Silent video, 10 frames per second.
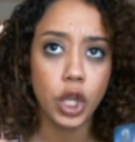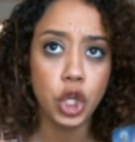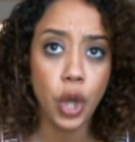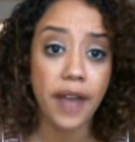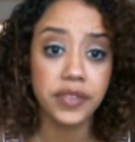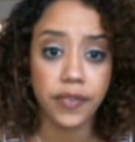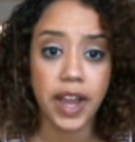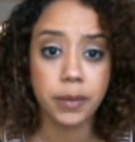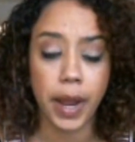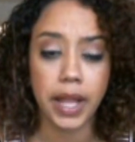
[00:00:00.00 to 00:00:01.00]
you have to
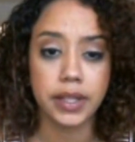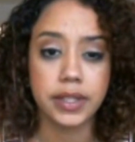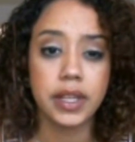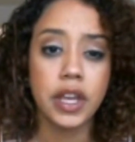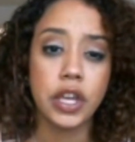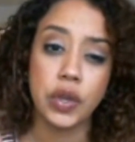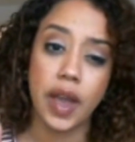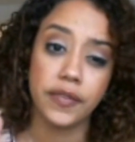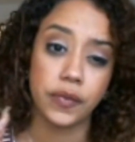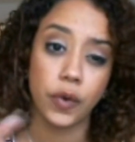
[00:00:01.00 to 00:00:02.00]
find balance. You
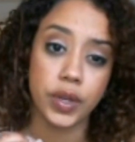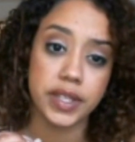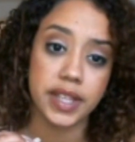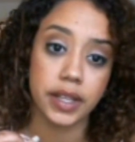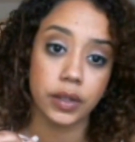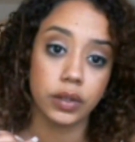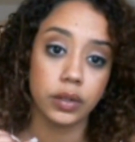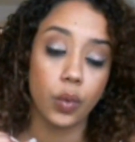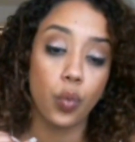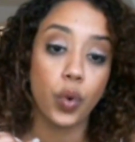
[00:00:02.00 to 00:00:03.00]
have to focus on
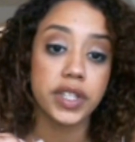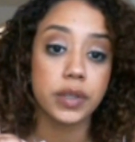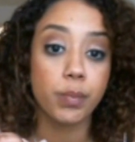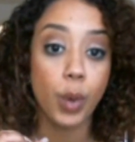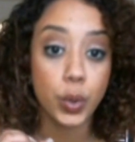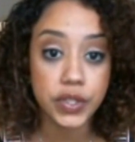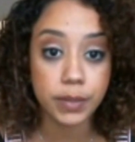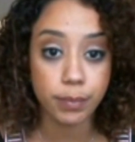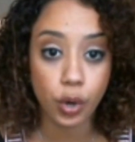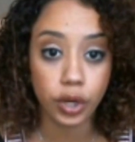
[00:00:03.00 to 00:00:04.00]
what's most
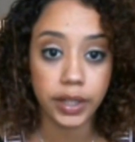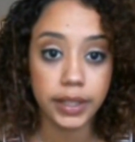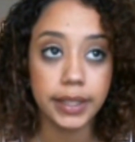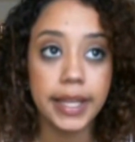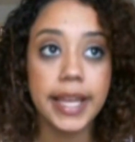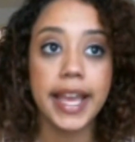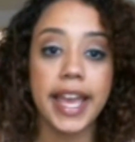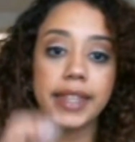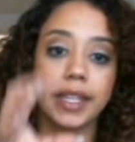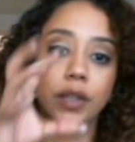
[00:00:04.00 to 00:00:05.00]
important
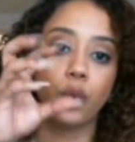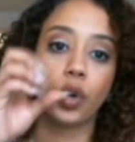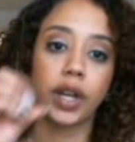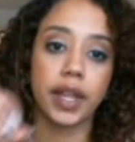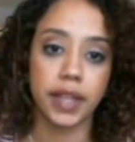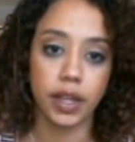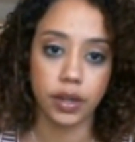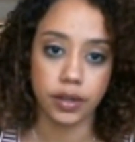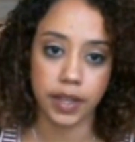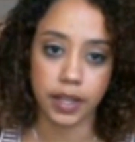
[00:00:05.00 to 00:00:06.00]
and then work on the
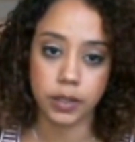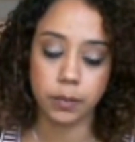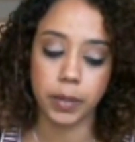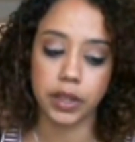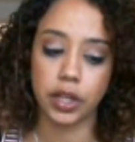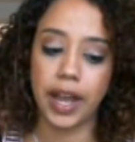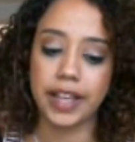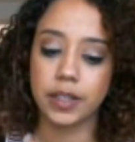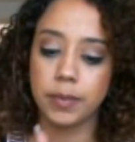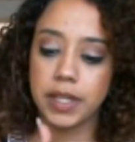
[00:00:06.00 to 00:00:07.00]
other things. But there has
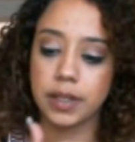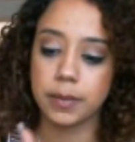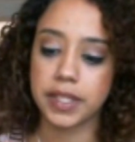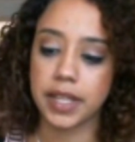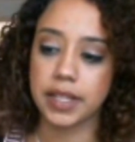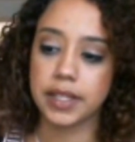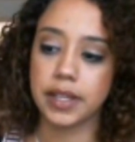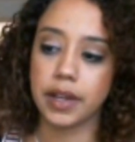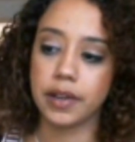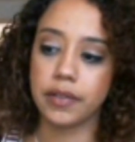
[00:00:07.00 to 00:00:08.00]
to be some sense
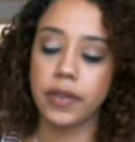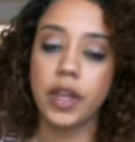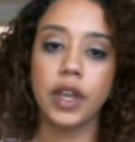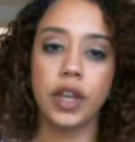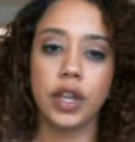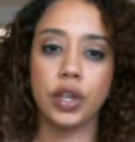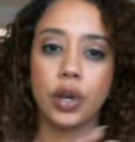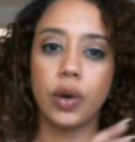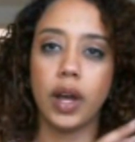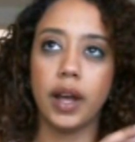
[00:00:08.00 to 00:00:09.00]
of, you know,